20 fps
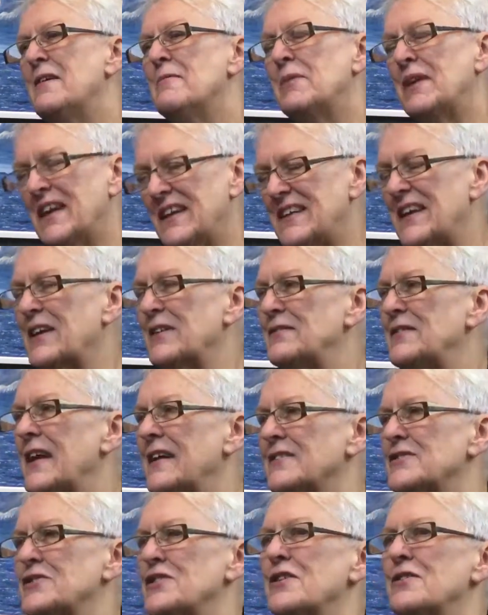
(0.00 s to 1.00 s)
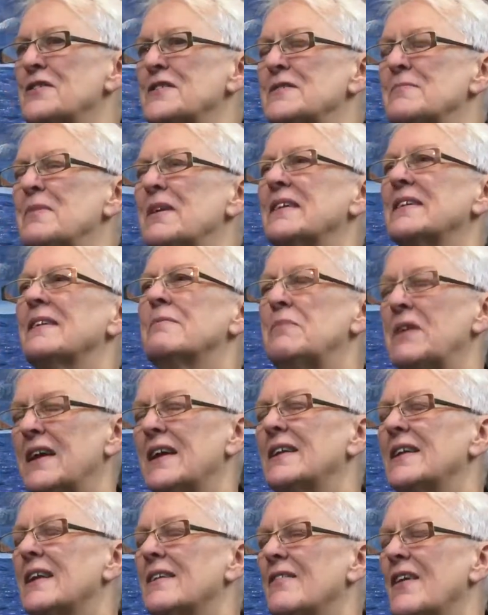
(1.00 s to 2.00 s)
Beginning of next year is the
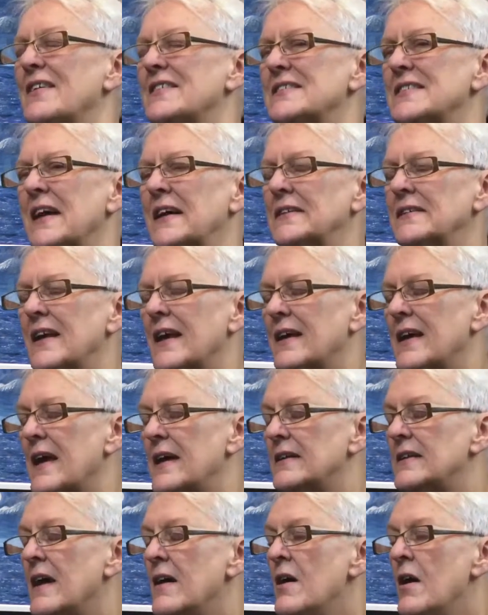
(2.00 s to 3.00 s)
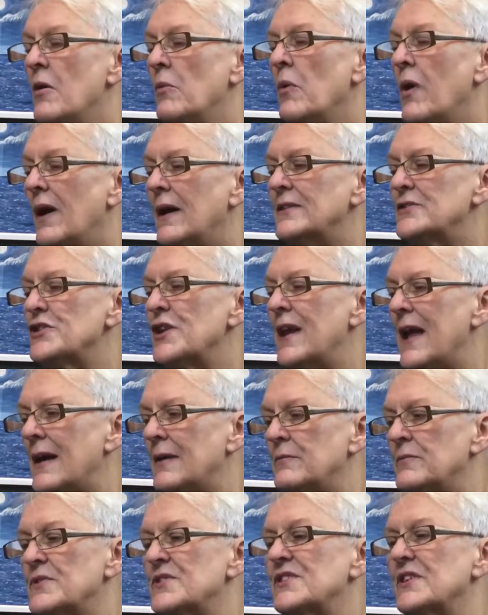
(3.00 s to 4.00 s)
beginning of our second decade. What actually
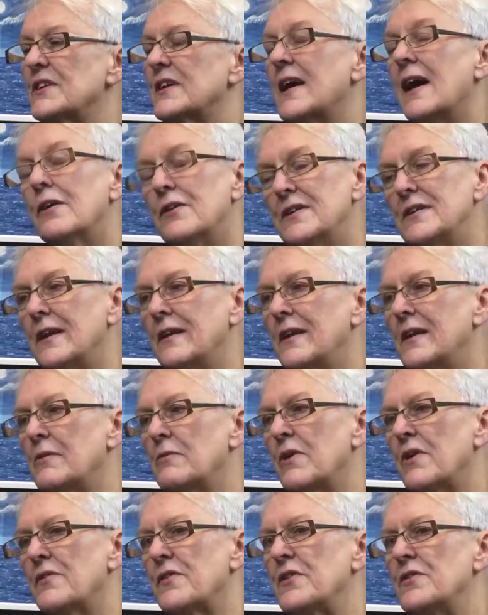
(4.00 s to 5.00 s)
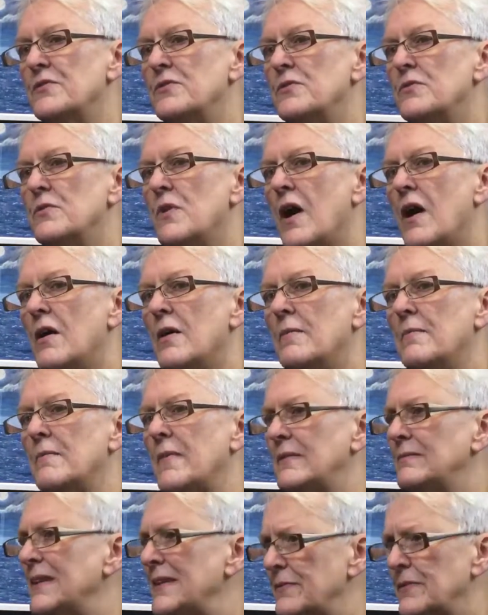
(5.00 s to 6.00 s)
happened was that Karen Illingworth, who
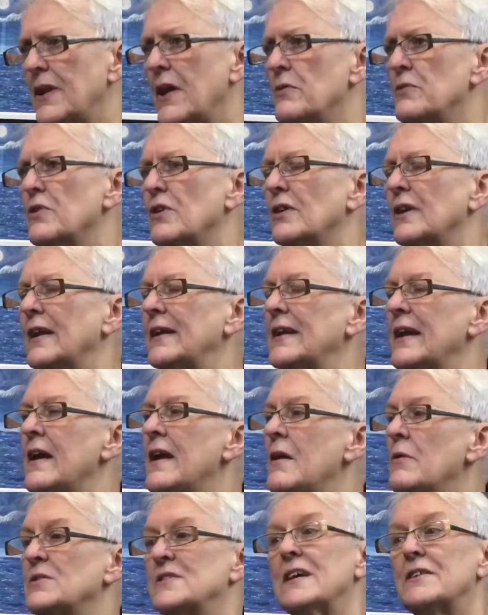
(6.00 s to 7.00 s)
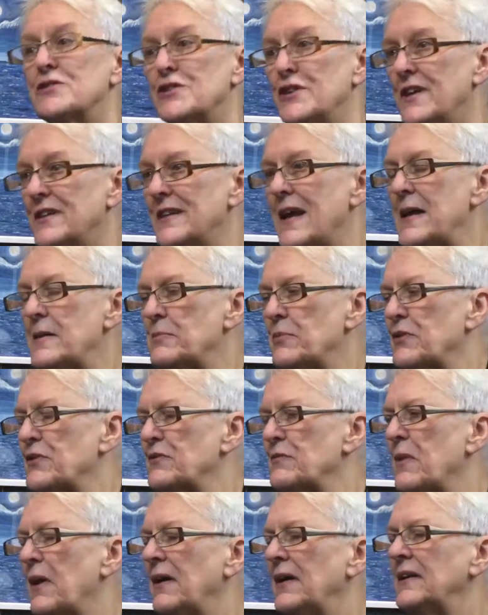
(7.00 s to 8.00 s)
lived locally, was actually a neighbour
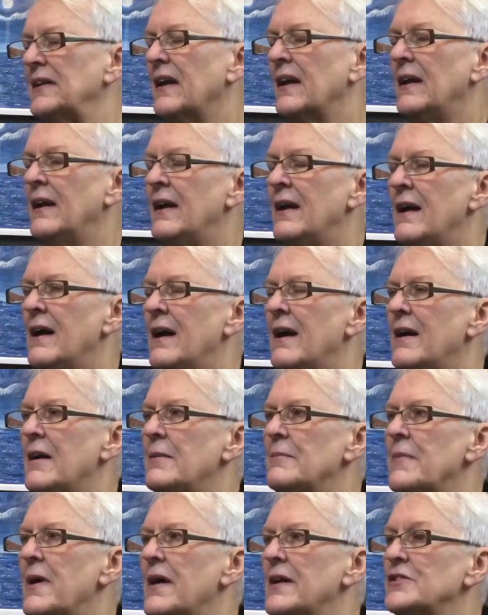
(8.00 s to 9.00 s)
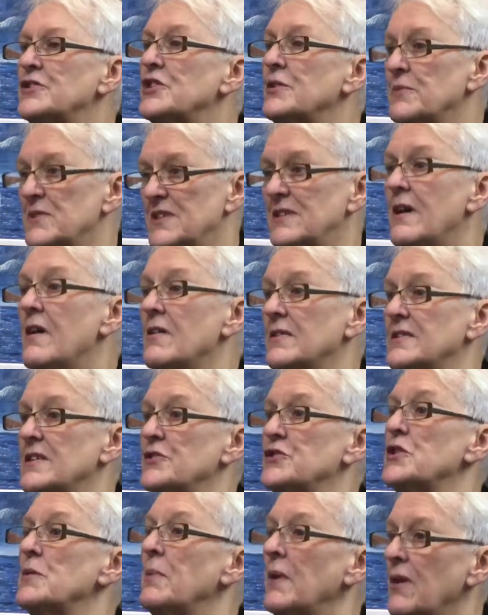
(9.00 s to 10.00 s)
of mine. And she was an
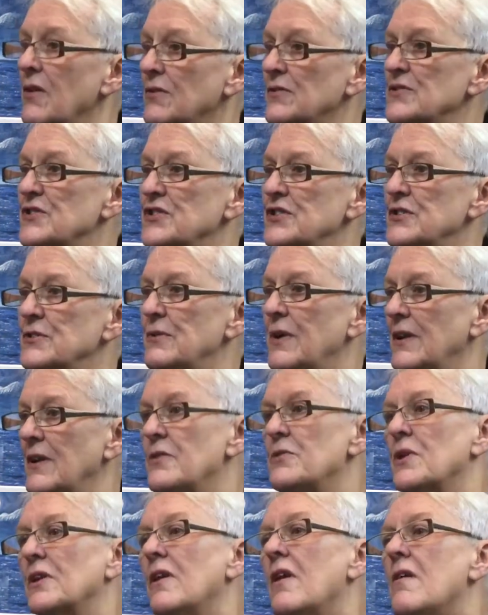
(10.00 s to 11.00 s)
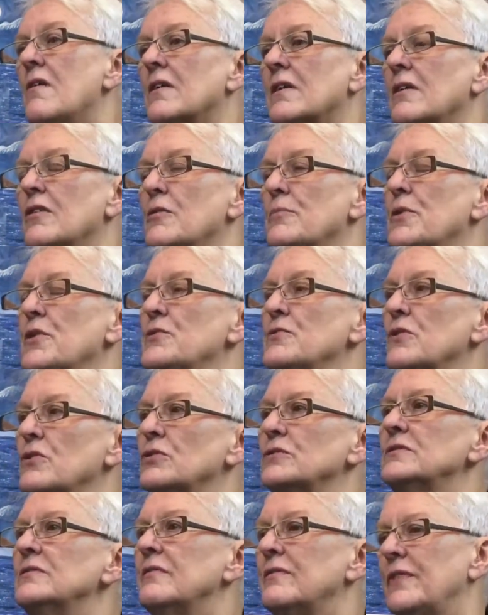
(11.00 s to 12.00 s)
artist. She belonged to a local art club who
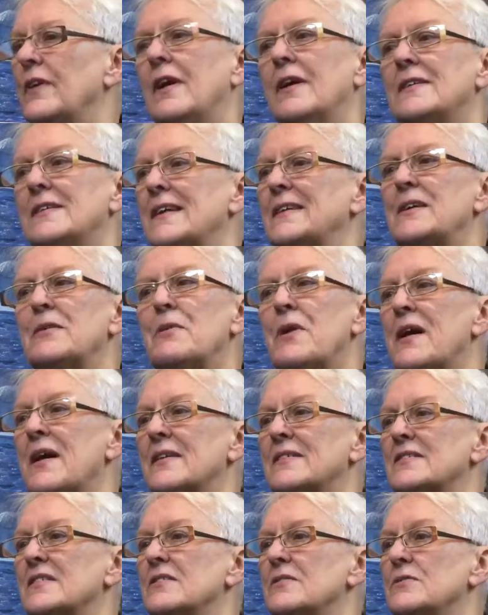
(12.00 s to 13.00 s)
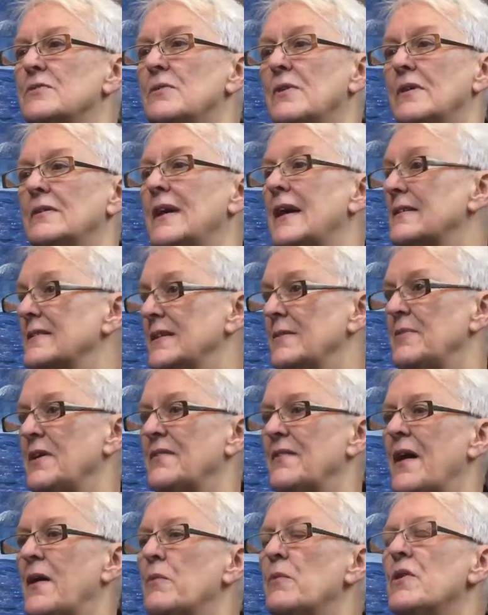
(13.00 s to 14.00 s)
couldn't find anywhere to
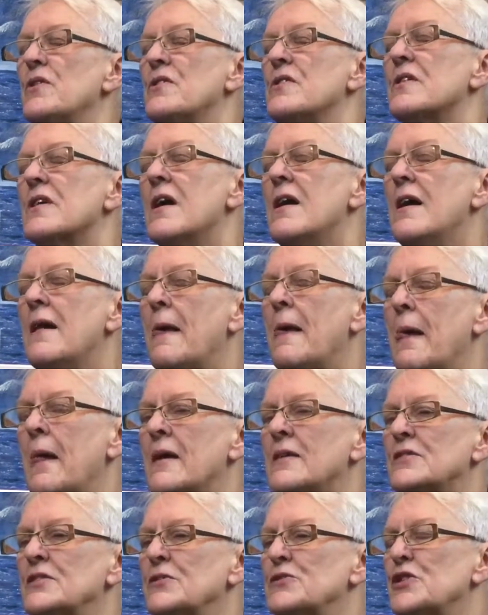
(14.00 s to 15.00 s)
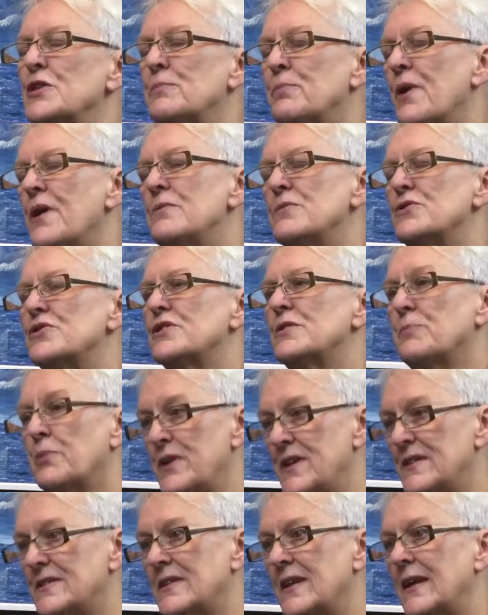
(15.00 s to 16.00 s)
exhibit their work. So she approached the
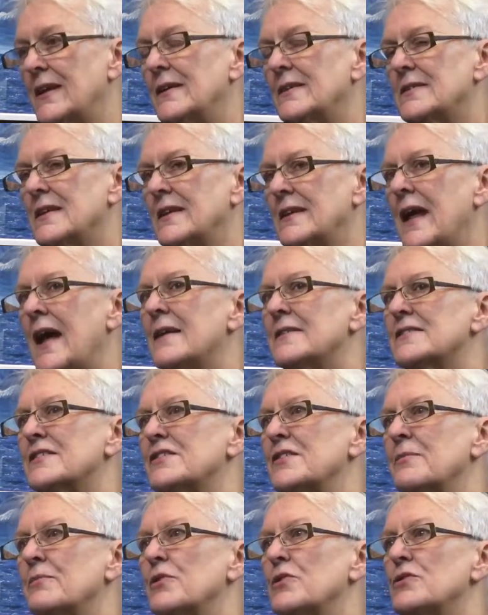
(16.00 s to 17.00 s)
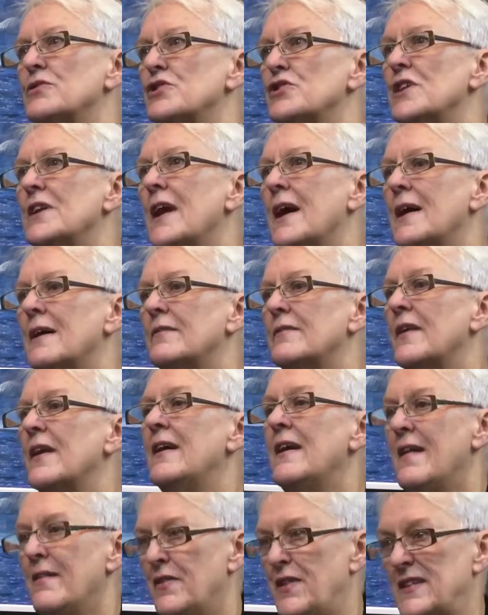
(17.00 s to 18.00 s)
precinct and asked them, could she have
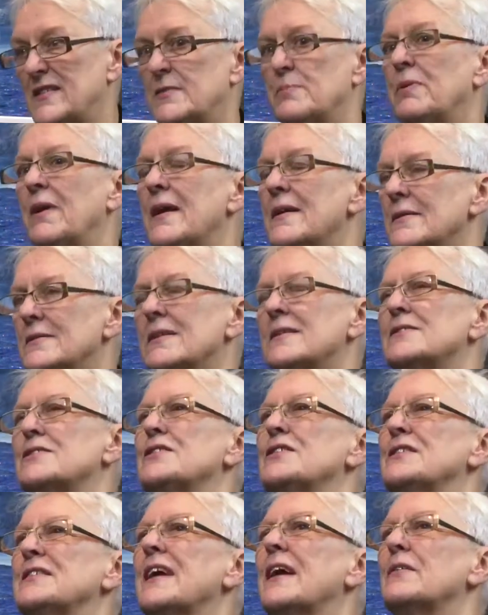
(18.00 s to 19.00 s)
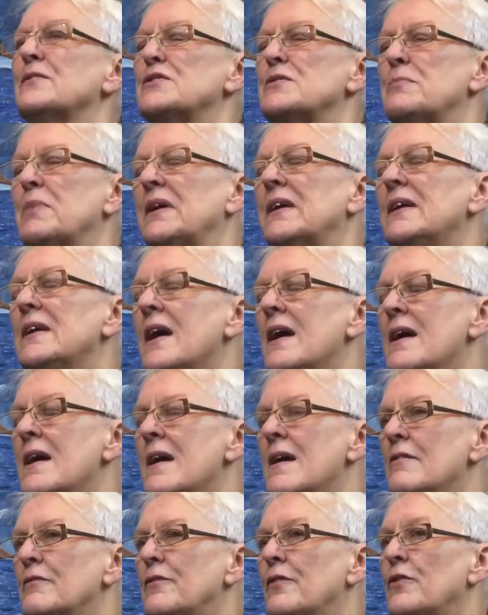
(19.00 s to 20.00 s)
this place, it turned out to be,
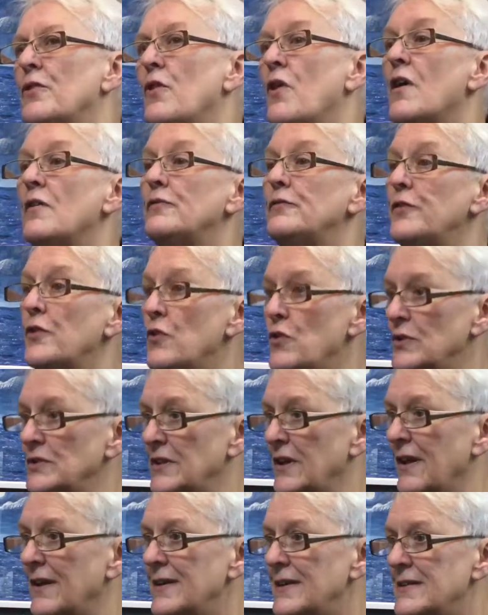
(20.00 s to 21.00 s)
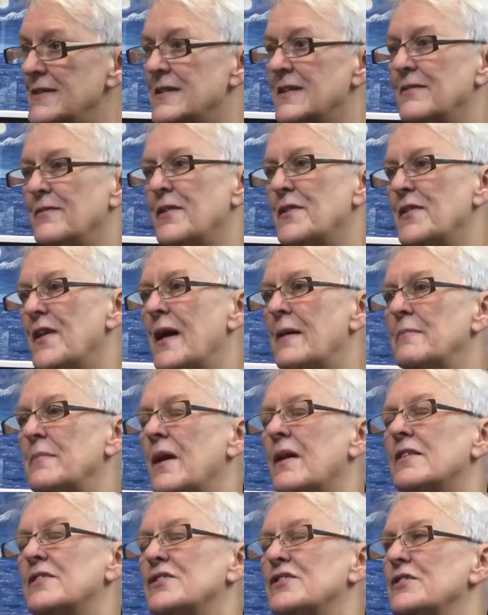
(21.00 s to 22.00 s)
for a fortnight for
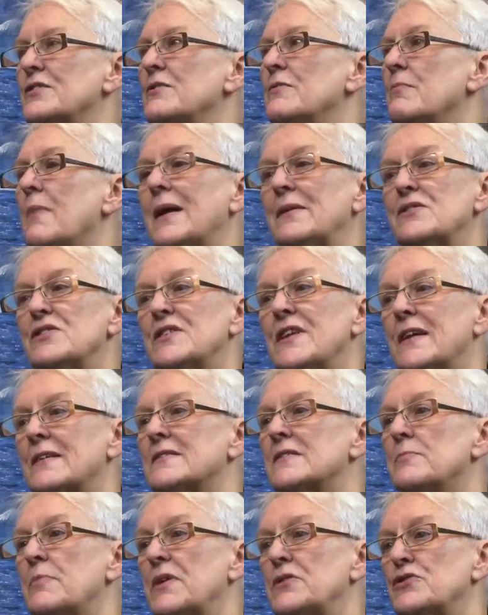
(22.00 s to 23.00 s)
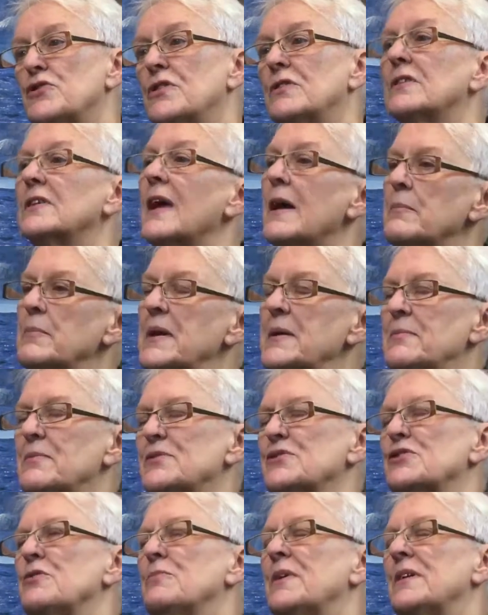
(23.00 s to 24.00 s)
them to mount an exhibition, get
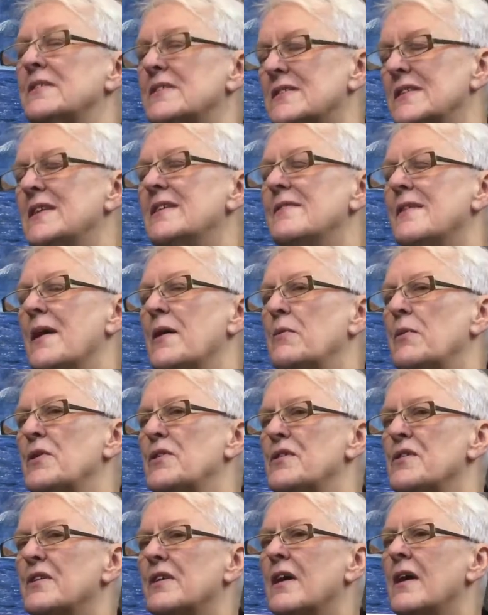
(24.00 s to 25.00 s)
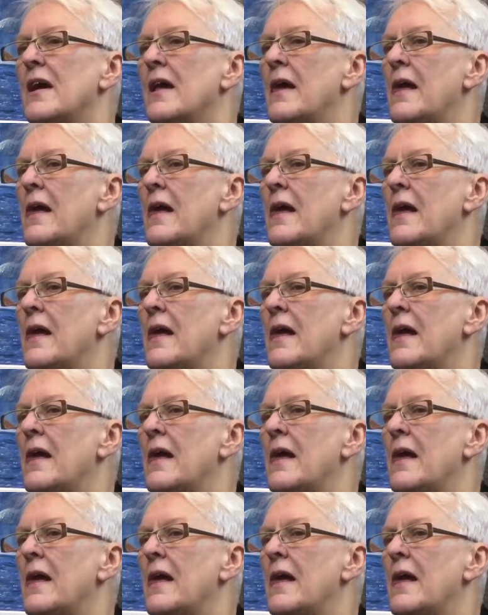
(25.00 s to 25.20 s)
people to come in, see their work.